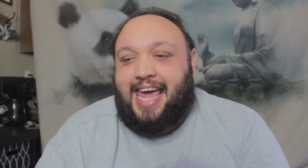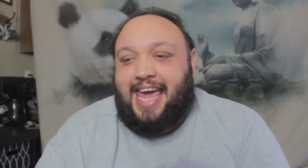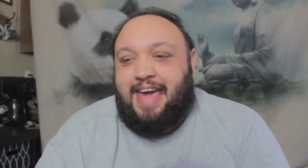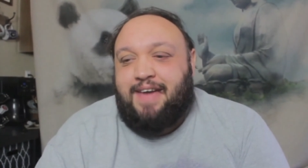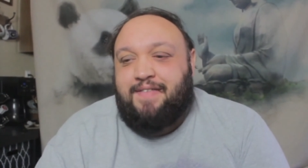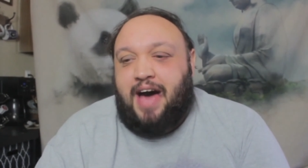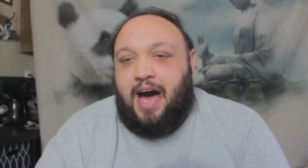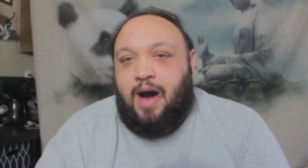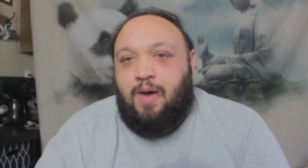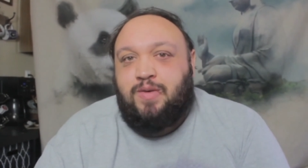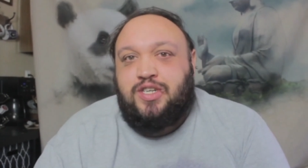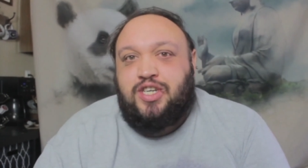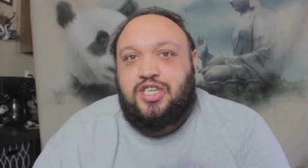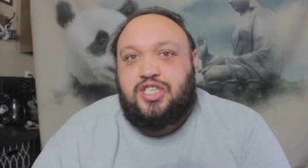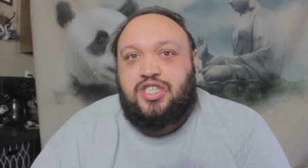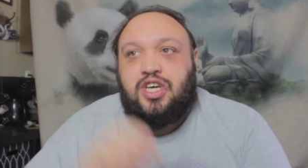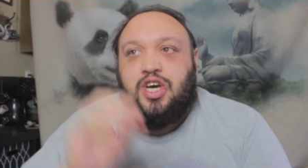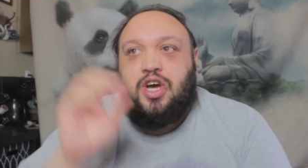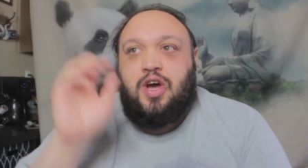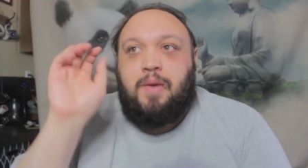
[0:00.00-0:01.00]
like if I
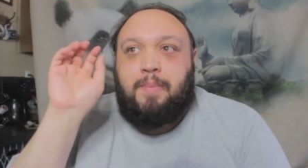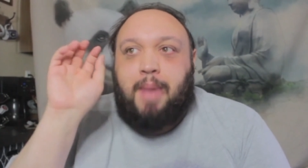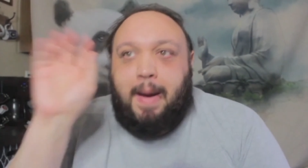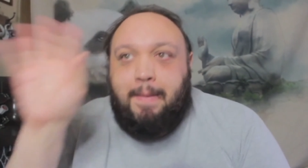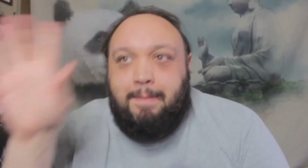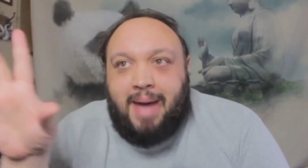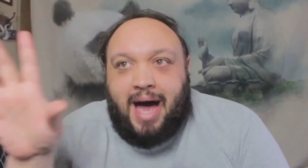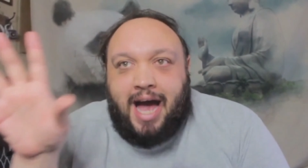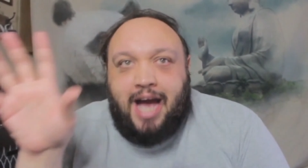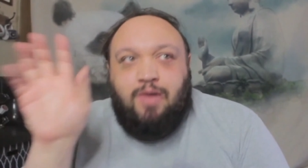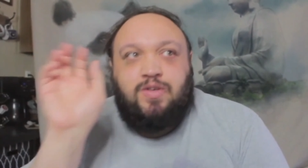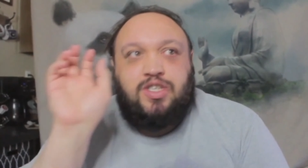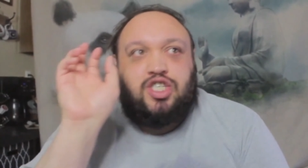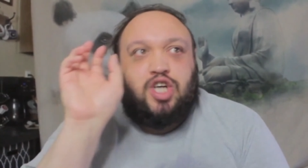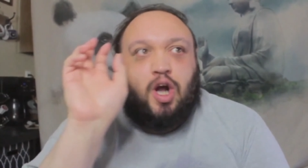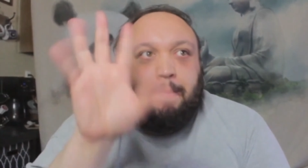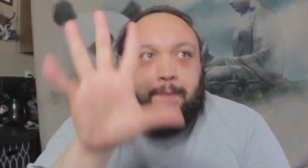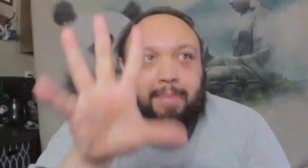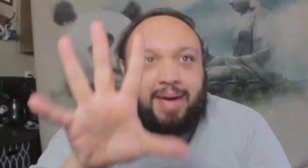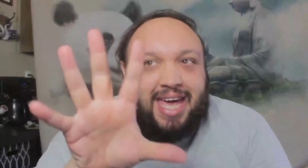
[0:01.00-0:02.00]
would just, my
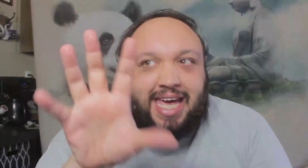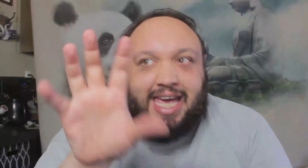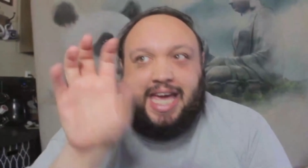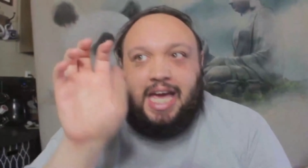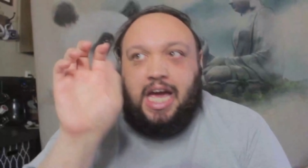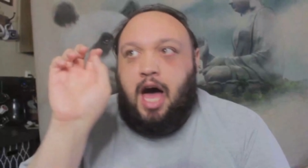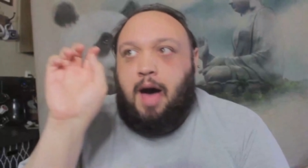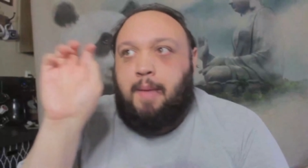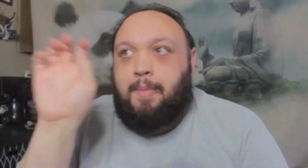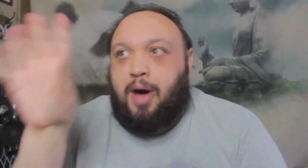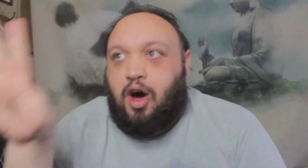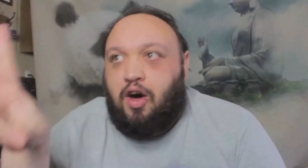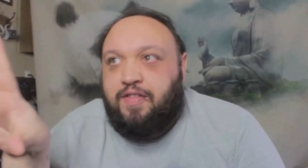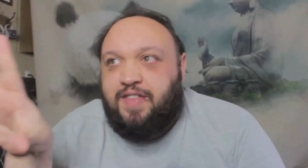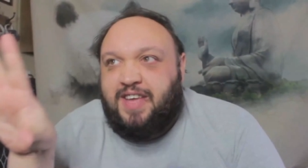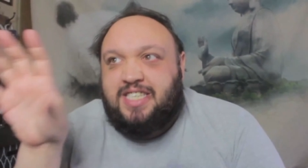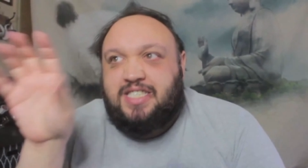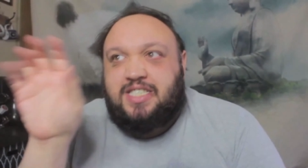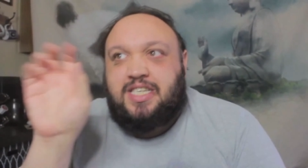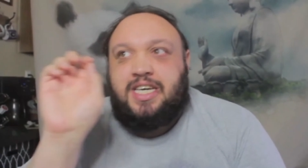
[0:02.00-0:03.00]
mind would start picking
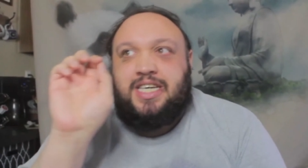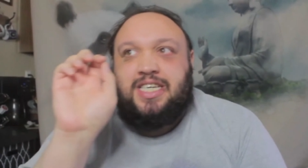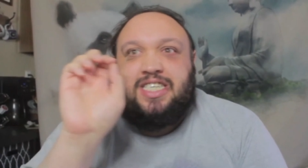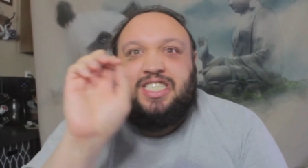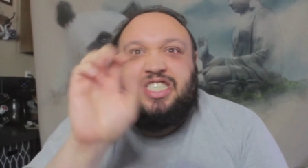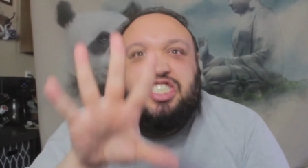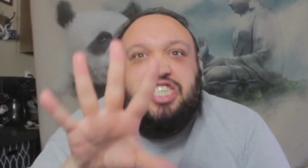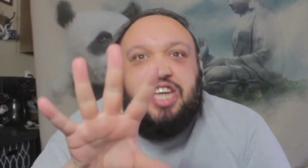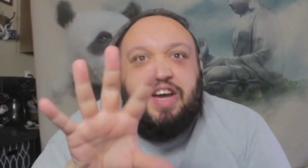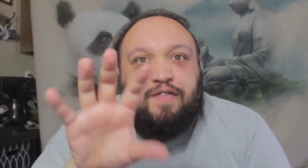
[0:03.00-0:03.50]
up on these